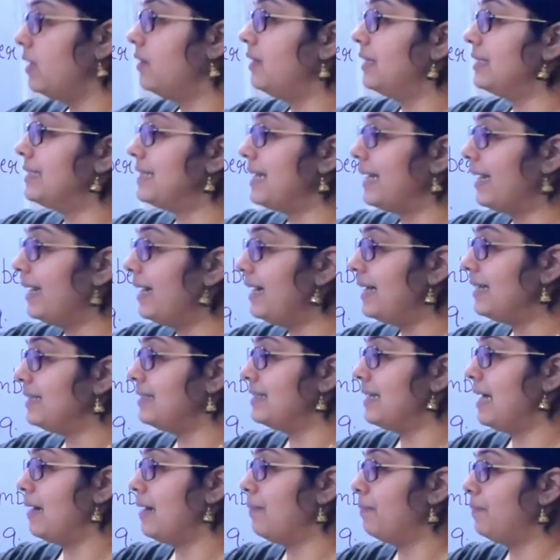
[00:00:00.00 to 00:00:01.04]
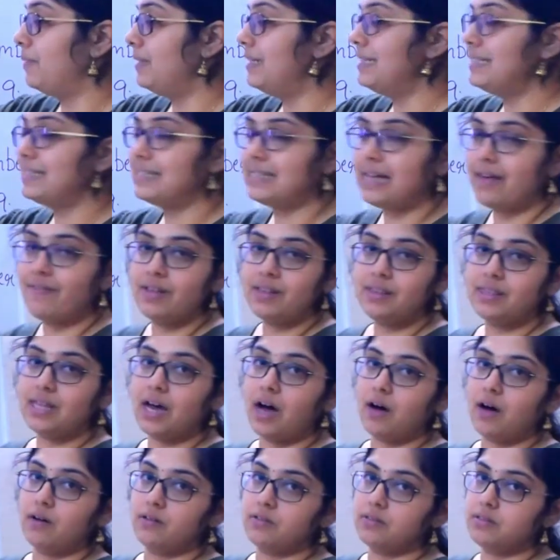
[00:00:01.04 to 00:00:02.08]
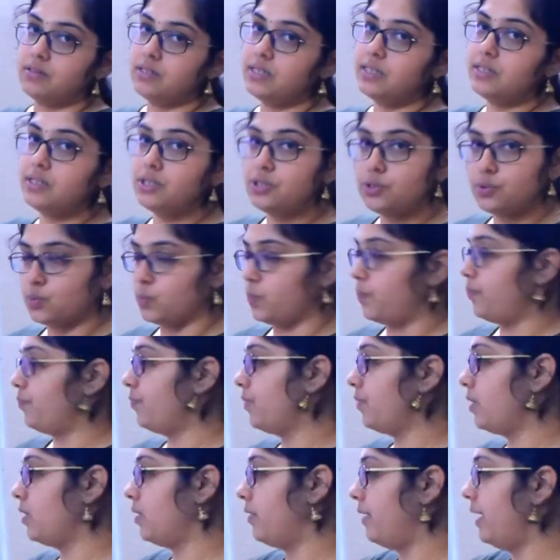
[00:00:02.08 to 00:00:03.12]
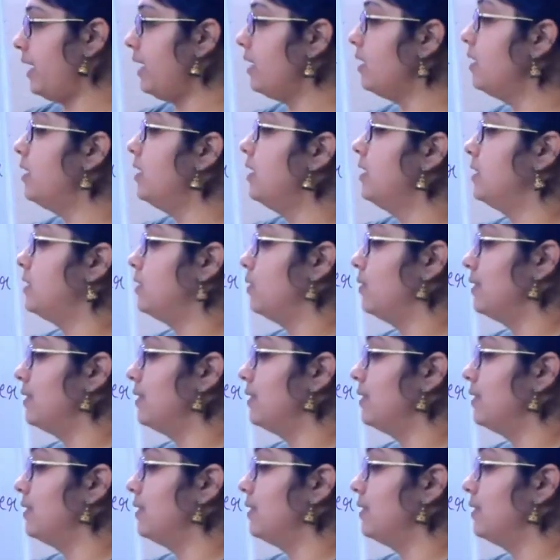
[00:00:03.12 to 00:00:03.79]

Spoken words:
the second example is 7002. Right? So